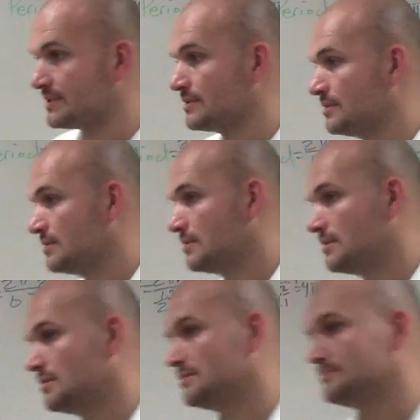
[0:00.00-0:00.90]

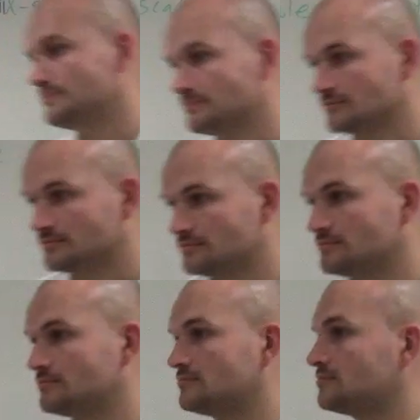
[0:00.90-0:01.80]

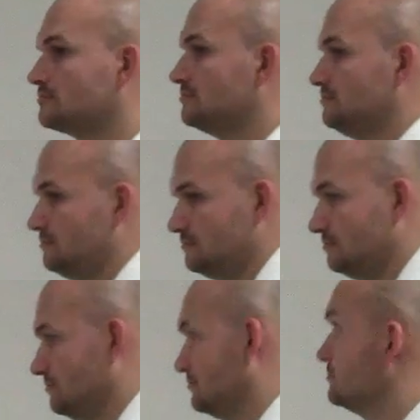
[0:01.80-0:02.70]

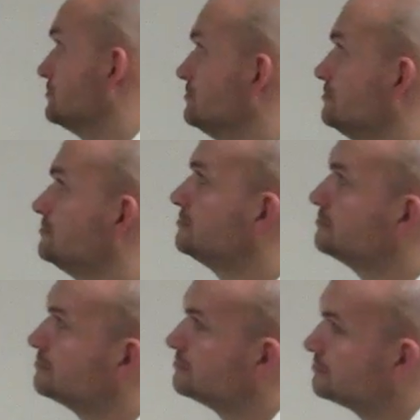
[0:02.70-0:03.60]

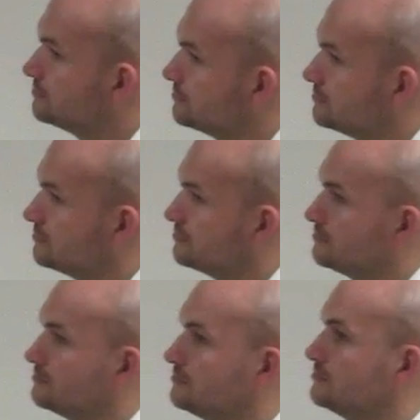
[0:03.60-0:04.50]

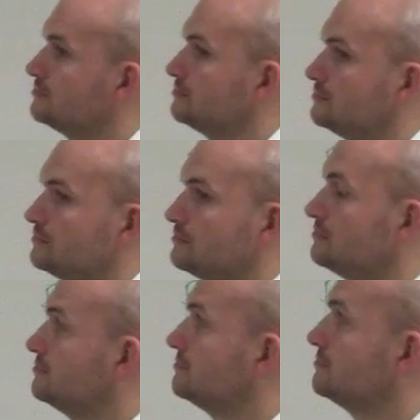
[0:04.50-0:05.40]

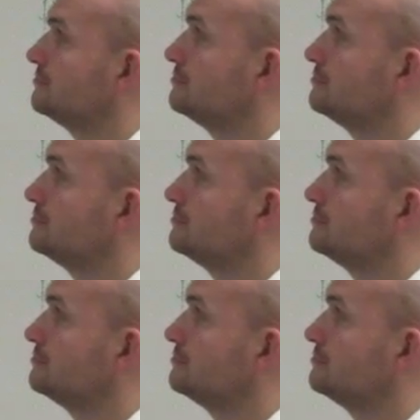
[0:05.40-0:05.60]
Nothing is said.